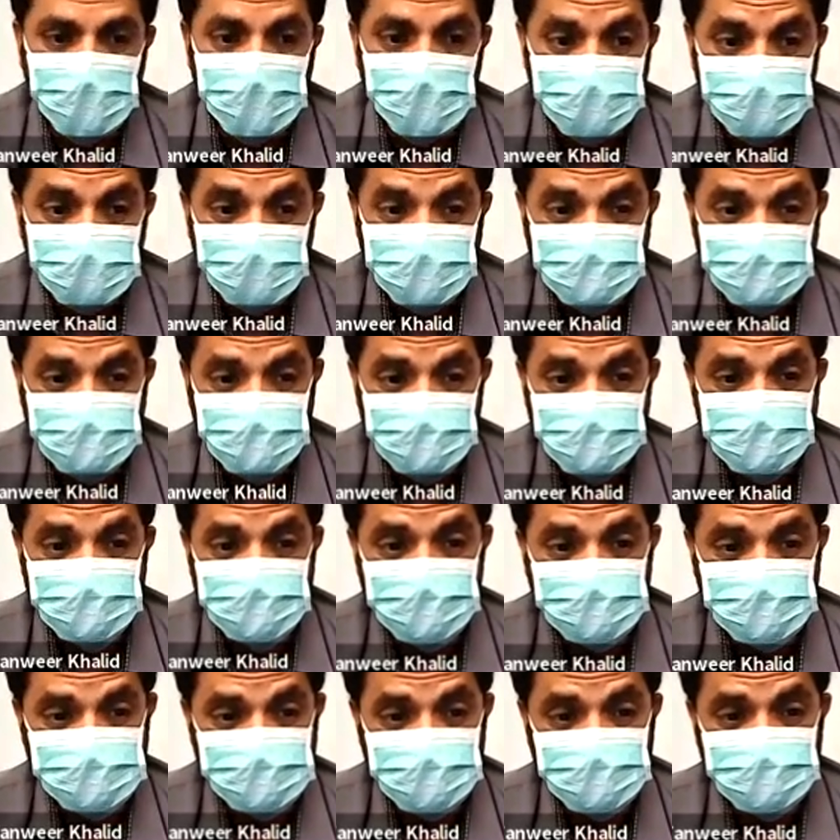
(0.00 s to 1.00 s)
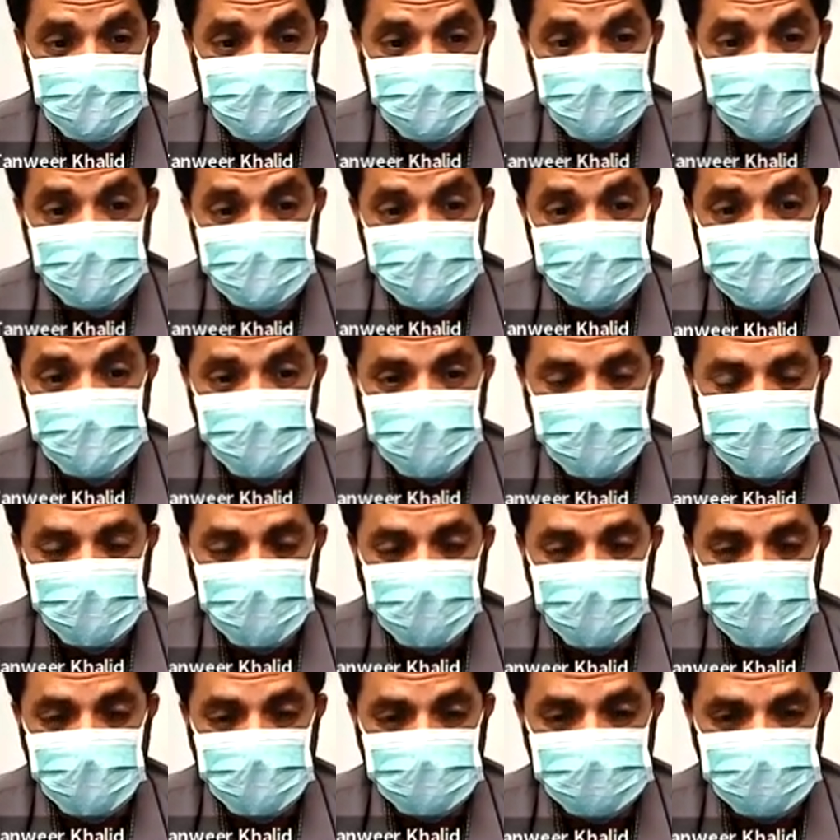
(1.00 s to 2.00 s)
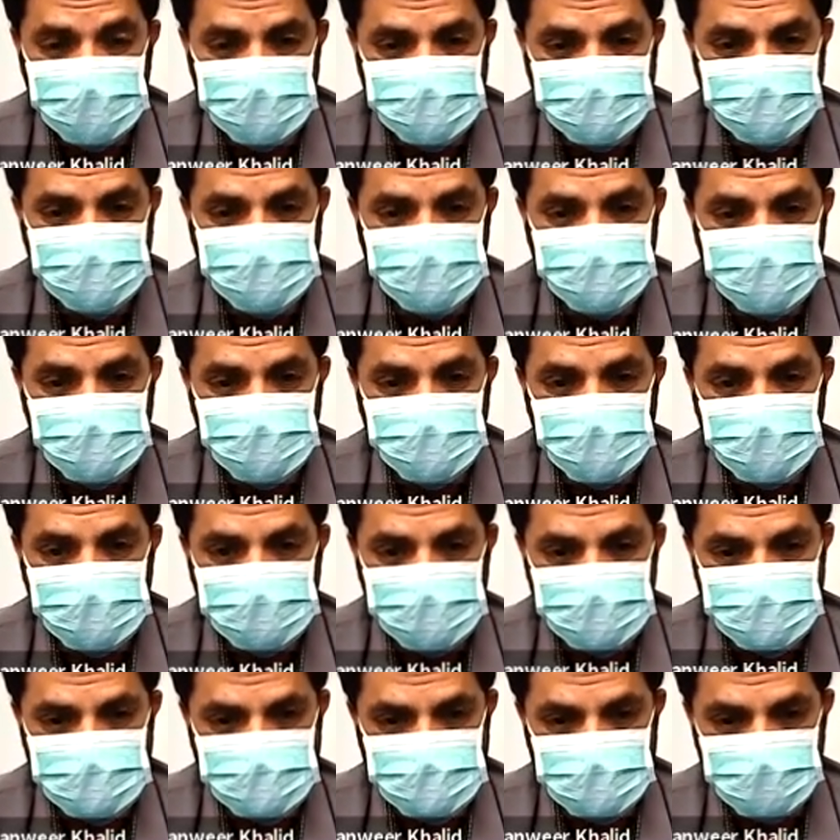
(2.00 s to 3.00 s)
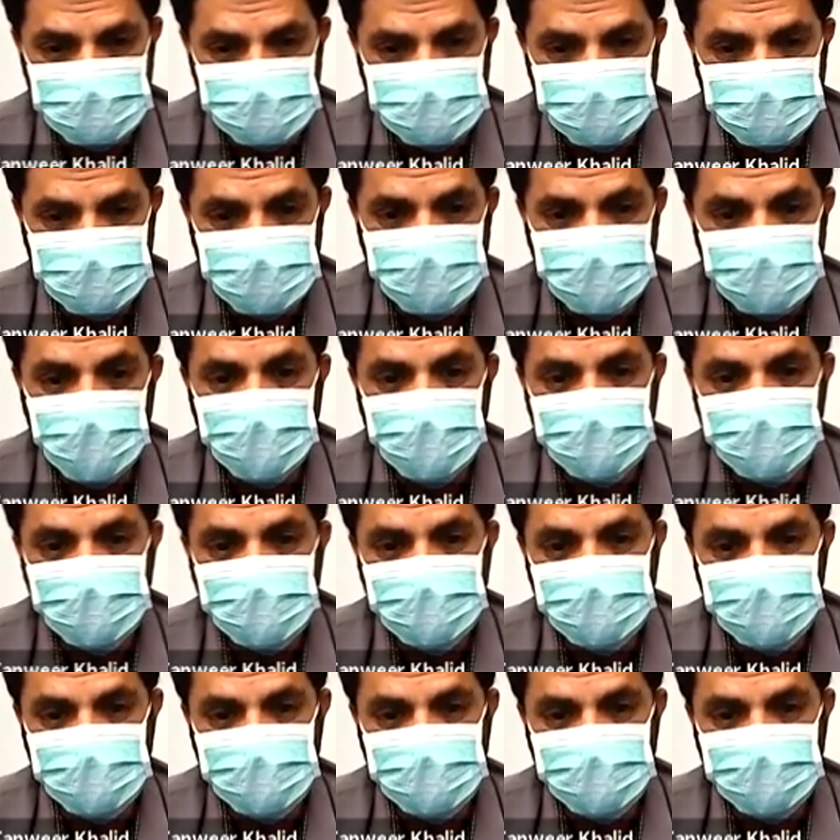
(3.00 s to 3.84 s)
But its success rate is very high in patients with the upper GI and it